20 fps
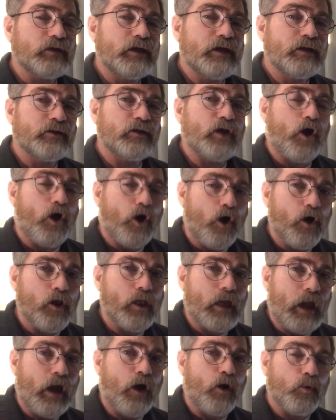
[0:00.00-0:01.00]
in an
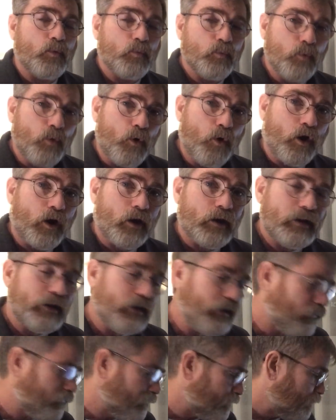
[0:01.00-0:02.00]
all out war
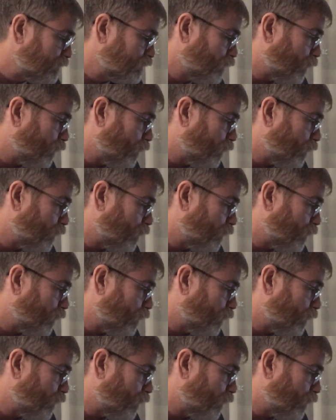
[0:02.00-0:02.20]
if